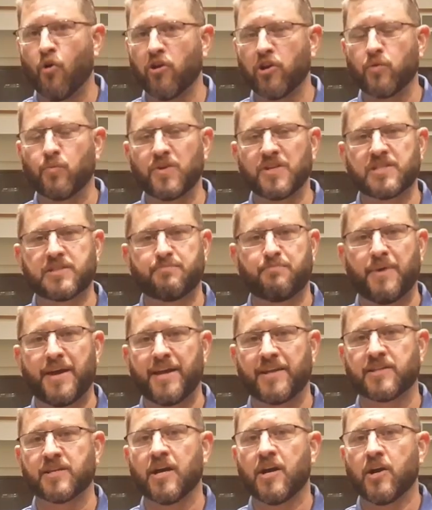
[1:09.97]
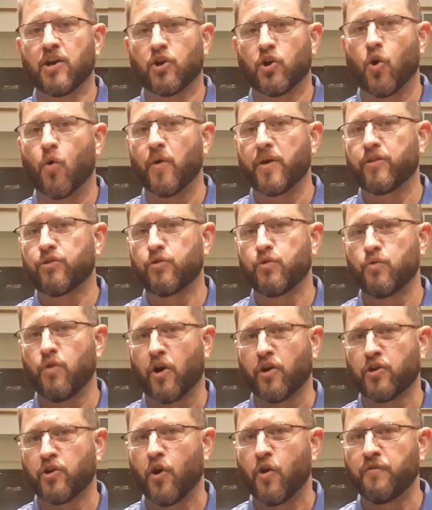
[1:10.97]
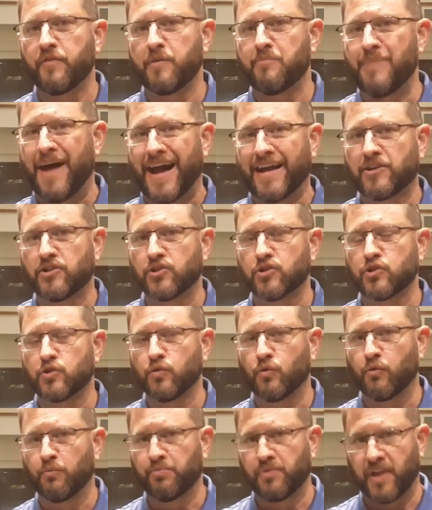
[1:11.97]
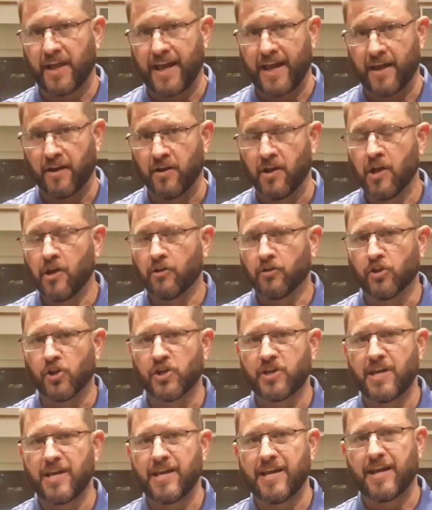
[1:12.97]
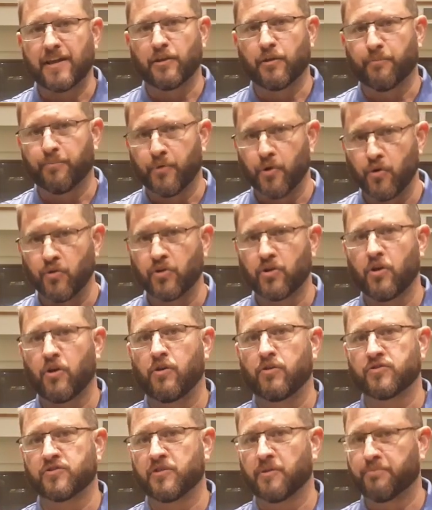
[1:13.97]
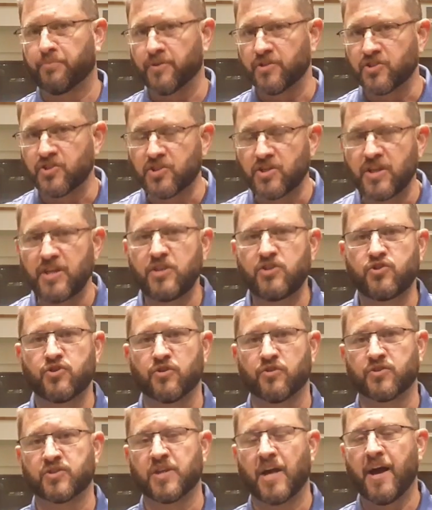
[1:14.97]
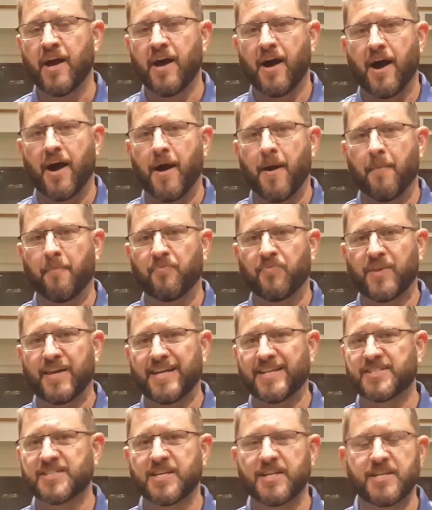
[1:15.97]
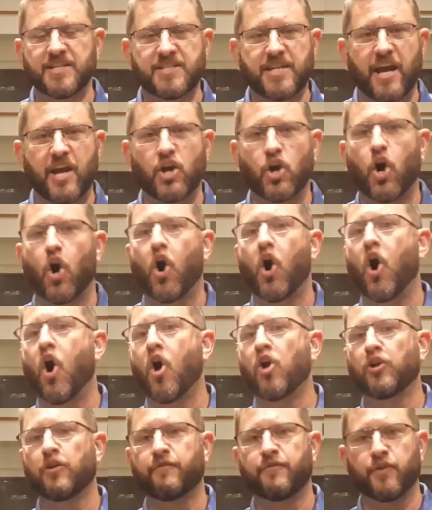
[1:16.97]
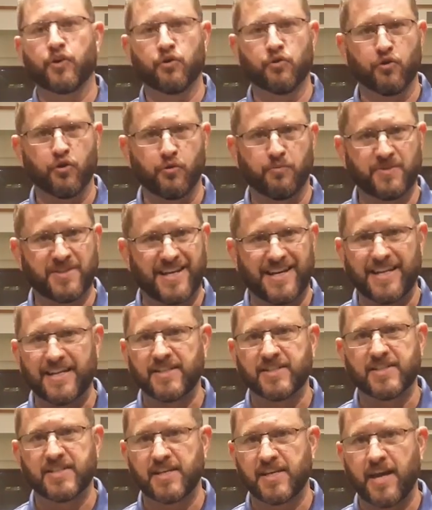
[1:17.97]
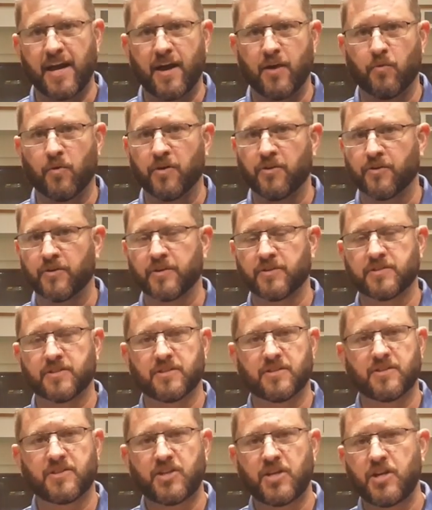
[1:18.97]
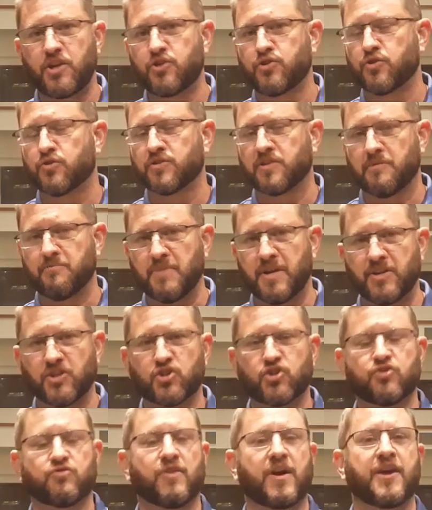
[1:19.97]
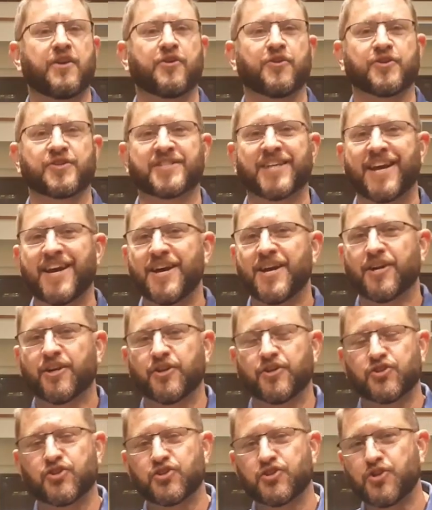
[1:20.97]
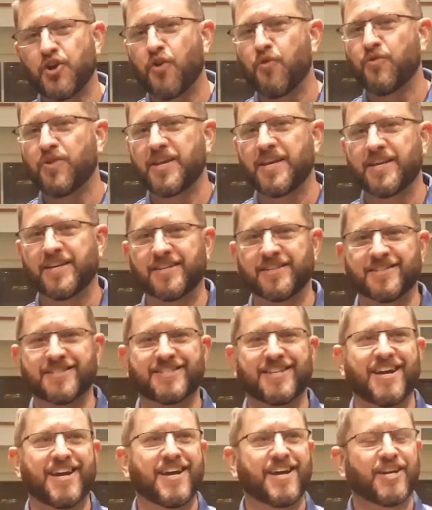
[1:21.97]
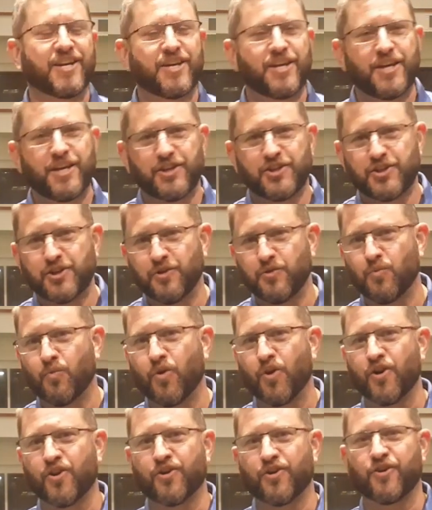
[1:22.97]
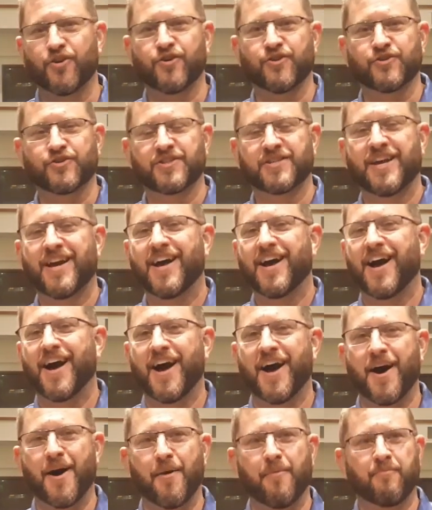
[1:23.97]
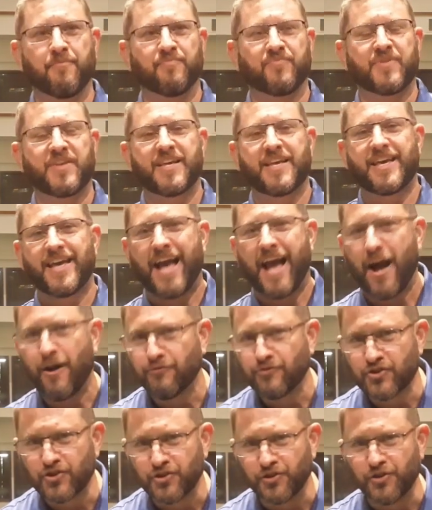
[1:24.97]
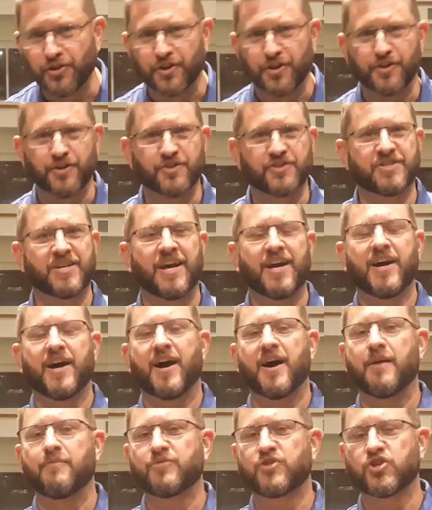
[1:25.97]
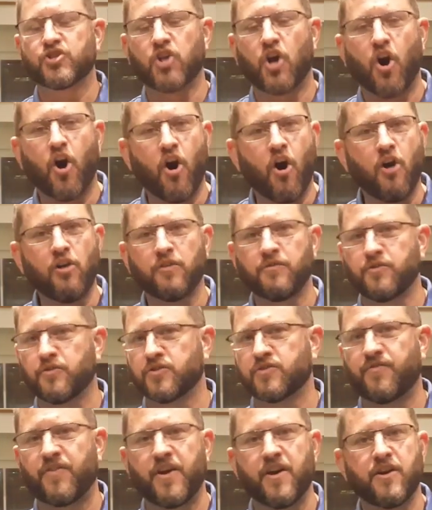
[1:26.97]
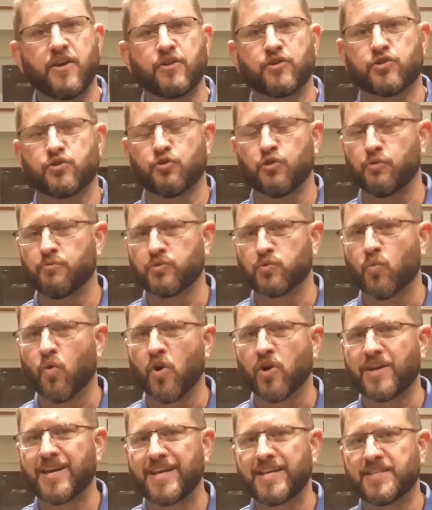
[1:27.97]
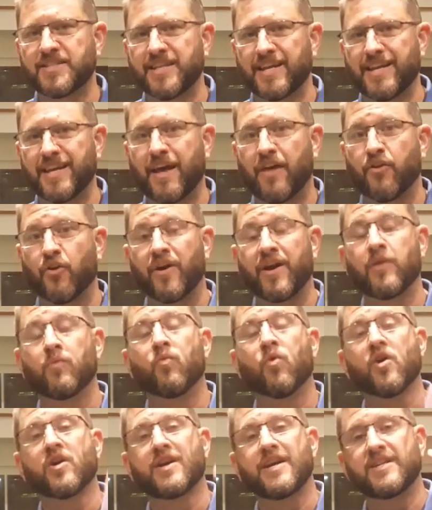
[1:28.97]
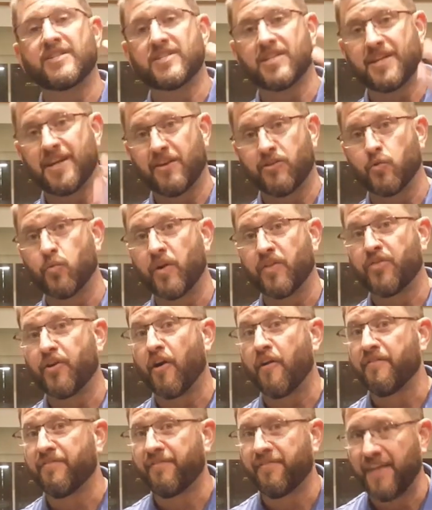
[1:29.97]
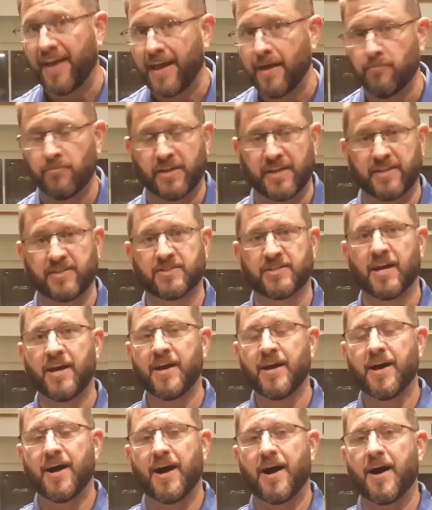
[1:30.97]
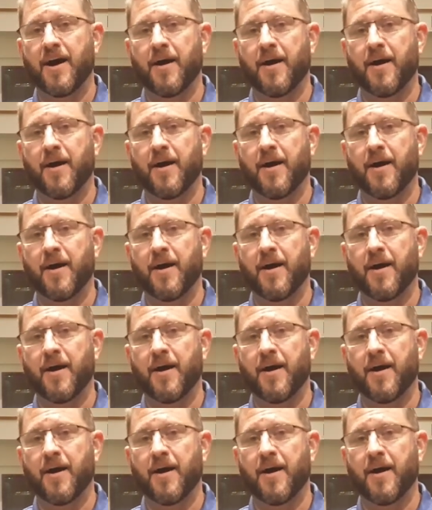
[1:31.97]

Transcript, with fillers: of that morning, we spent going through our COVID back to school plan, looking at the protocols, the procedures. Um, it's going to take all of the groups at NCA, whether it's teachers, administrators, custodians, kitchen workers, um, counselors, um, just all of those various groups working together and working together with our families.